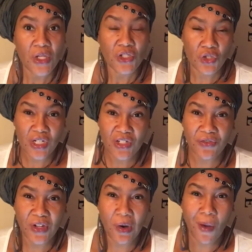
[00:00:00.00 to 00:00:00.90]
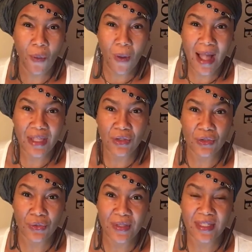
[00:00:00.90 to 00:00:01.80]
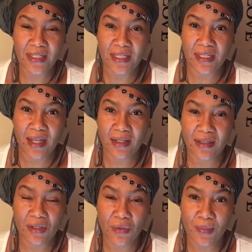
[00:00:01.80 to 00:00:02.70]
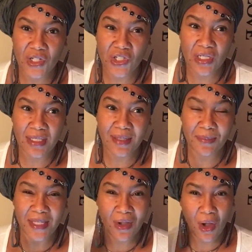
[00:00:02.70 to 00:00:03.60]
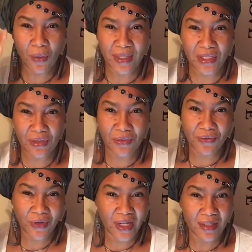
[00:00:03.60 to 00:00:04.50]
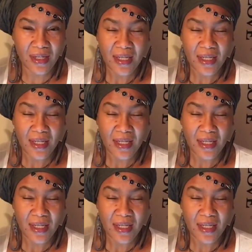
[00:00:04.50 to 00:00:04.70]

So you need to figure out why you're doing the detox so the mission can be always to the front.